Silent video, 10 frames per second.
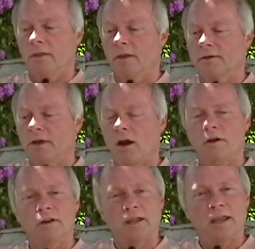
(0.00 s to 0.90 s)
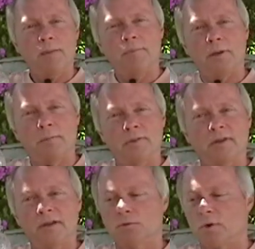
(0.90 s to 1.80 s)
it's hard to keep them
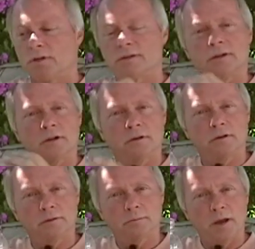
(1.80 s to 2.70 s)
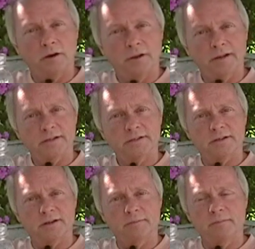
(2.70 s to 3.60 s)
in these. Once the little
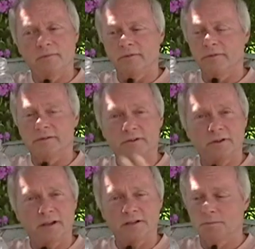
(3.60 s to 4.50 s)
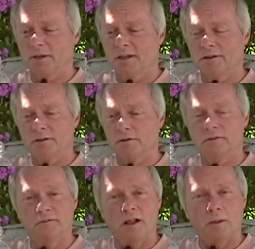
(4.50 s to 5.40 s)
spiderlings uh, or the slings begin to
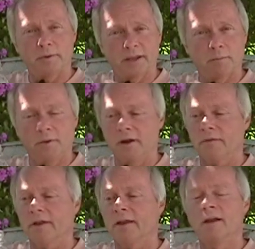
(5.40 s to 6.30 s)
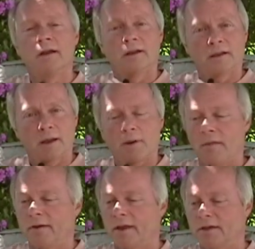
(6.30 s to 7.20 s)
develop and get bigger, they come
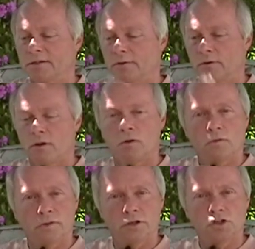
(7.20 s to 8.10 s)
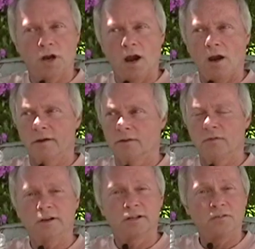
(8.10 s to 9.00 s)
out of the nest and they're all over the jar. And it's
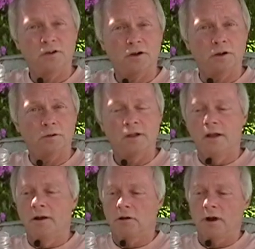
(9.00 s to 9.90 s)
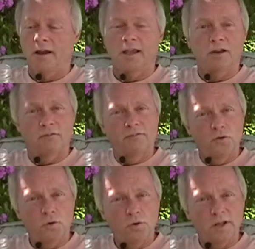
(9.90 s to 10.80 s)
very difficult to try to get
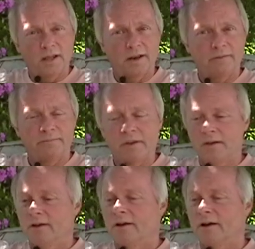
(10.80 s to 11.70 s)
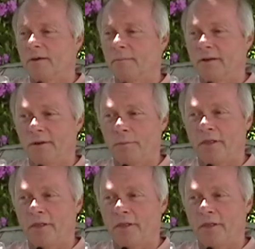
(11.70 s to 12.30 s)
food in um, and